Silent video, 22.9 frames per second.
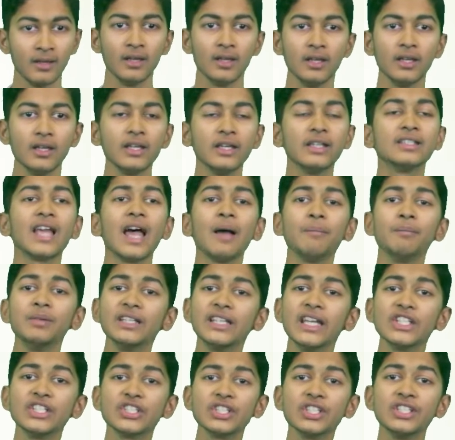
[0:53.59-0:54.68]
Its
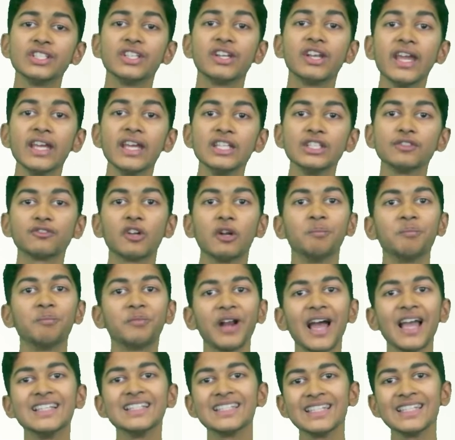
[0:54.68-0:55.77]
applications range from
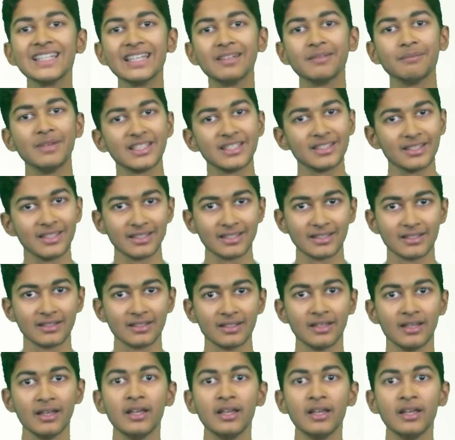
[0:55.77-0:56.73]
pricing in business